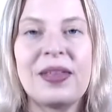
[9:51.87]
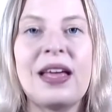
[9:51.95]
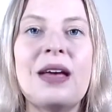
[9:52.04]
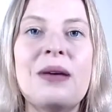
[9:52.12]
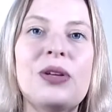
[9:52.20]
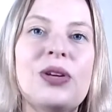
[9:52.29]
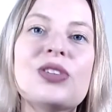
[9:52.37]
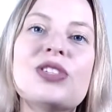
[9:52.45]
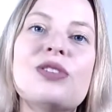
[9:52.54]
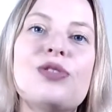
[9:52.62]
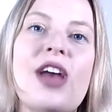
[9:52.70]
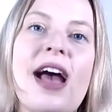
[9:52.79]
Because if you
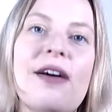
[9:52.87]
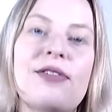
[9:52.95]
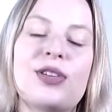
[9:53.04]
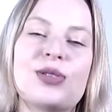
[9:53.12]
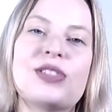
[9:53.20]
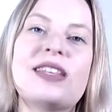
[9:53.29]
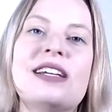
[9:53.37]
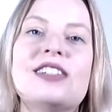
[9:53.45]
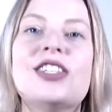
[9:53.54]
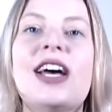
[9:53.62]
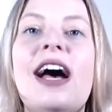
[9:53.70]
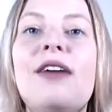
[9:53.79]
have those nice to
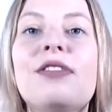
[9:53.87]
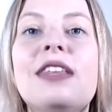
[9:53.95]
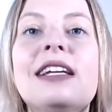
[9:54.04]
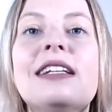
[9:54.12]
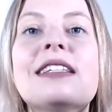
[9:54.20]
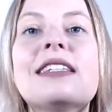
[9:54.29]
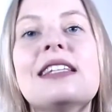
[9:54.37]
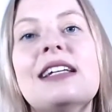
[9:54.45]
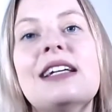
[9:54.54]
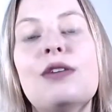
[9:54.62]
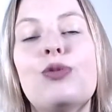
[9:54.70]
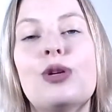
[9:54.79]
have things, if
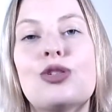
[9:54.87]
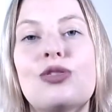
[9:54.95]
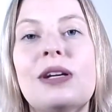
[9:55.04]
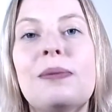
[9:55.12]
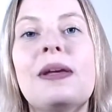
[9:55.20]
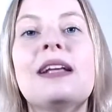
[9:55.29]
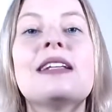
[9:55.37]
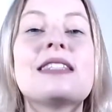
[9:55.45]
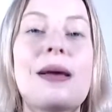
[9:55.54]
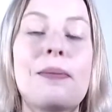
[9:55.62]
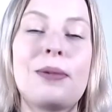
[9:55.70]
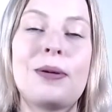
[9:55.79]
we're dreaming, some
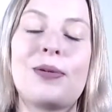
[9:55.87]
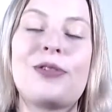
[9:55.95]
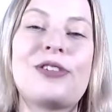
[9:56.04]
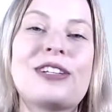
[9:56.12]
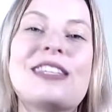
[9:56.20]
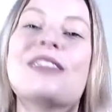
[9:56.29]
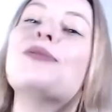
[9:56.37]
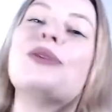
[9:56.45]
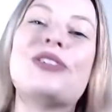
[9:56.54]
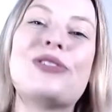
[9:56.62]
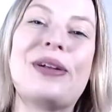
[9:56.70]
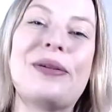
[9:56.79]
people of us, if we
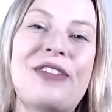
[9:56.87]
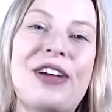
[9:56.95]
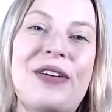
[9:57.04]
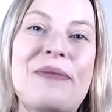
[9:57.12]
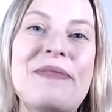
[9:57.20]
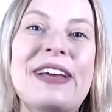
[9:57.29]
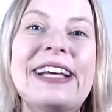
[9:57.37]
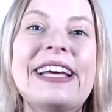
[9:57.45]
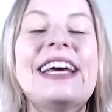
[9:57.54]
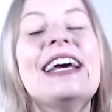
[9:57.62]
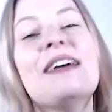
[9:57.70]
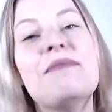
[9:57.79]
dream very big,
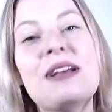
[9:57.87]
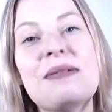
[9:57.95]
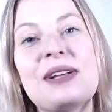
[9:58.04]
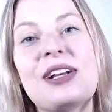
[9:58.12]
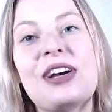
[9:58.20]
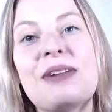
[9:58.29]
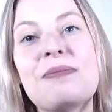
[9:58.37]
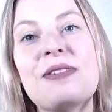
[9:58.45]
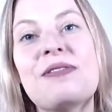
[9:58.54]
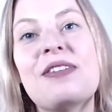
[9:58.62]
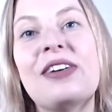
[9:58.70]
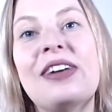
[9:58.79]
maybe gonna be
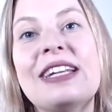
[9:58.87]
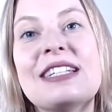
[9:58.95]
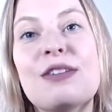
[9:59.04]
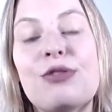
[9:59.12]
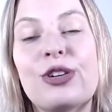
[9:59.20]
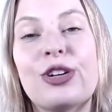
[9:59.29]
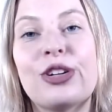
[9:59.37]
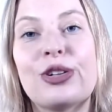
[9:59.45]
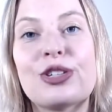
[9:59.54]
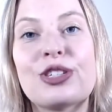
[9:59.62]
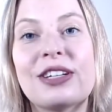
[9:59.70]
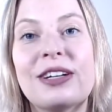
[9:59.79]
very difficult
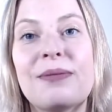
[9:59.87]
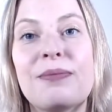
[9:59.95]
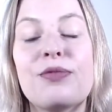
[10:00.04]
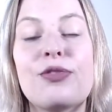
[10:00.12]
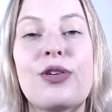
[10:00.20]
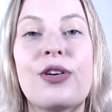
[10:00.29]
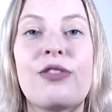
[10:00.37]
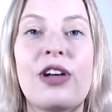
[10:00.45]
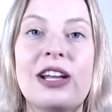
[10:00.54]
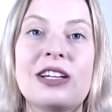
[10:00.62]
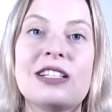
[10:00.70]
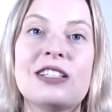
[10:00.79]
for
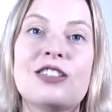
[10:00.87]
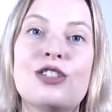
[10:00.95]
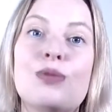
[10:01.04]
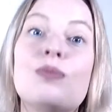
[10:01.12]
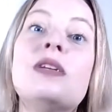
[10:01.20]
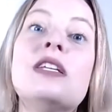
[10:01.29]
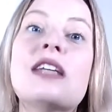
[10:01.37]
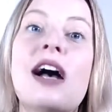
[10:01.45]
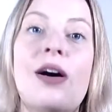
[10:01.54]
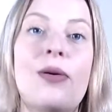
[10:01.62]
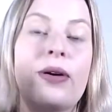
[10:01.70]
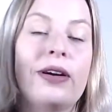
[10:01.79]
volunteers to meet
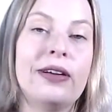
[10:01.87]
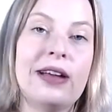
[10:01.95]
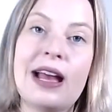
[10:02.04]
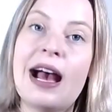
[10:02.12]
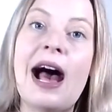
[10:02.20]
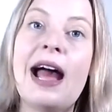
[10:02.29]
our high